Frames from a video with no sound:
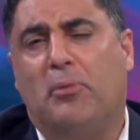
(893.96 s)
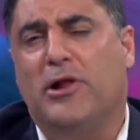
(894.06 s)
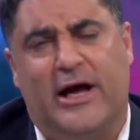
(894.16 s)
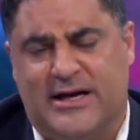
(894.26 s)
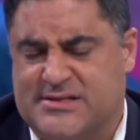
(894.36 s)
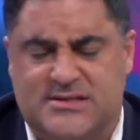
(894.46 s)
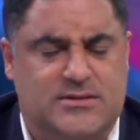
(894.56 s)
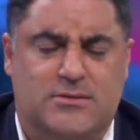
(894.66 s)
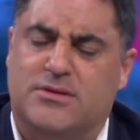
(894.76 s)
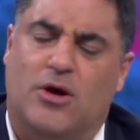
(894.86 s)
Plus,
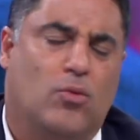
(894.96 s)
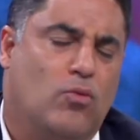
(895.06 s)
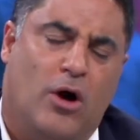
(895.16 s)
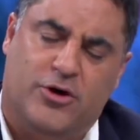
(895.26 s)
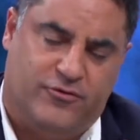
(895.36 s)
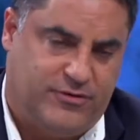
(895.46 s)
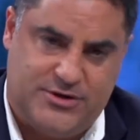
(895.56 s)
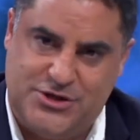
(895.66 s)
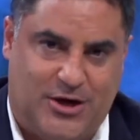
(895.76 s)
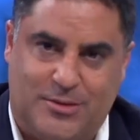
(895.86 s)
they're
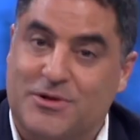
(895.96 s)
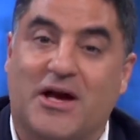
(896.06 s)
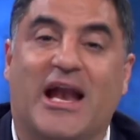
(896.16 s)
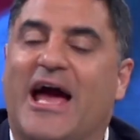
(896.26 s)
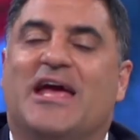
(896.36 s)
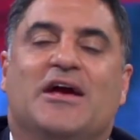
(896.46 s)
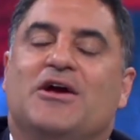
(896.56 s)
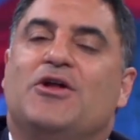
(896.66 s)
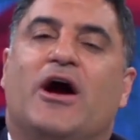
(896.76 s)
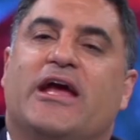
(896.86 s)
wonderfully charitable. And I,
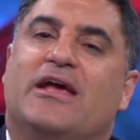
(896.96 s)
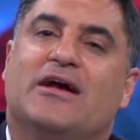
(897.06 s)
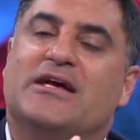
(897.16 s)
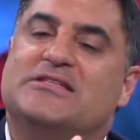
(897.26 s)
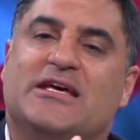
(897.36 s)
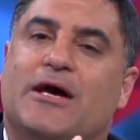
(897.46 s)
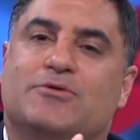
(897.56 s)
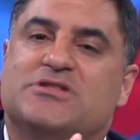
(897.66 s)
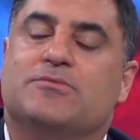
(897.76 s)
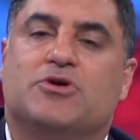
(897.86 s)
you know, I, I say that
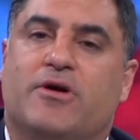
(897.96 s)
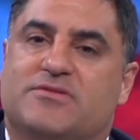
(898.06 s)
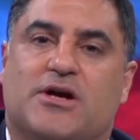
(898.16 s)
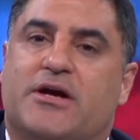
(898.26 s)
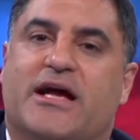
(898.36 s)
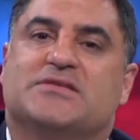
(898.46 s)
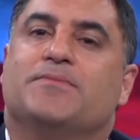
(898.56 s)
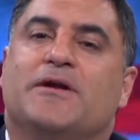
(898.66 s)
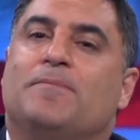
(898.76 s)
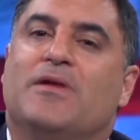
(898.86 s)
with some degree of
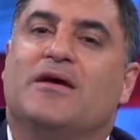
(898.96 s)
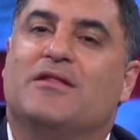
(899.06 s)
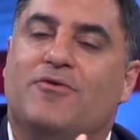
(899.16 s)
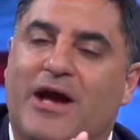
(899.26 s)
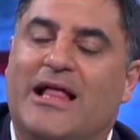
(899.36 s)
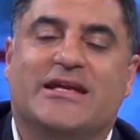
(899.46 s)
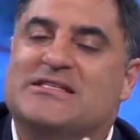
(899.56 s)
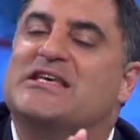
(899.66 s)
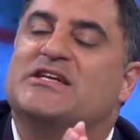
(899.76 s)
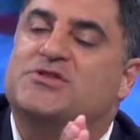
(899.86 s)
sarcasm, but the reality
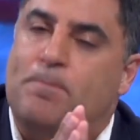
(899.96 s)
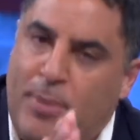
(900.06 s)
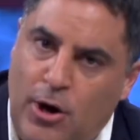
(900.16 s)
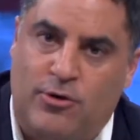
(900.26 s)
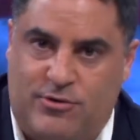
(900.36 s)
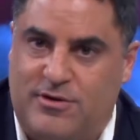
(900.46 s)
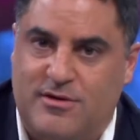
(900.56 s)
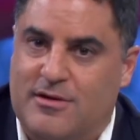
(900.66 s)
is that it's both.